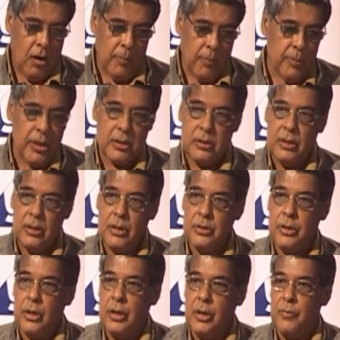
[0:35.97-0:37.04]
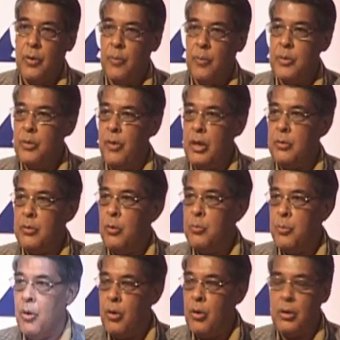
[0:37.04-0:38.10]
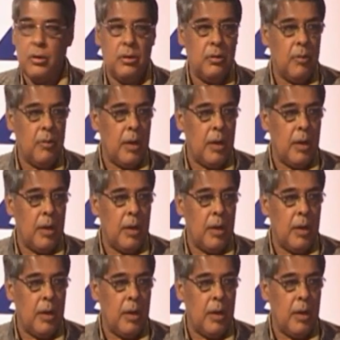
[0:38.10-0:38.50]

Obviously, it's taken from the well-known book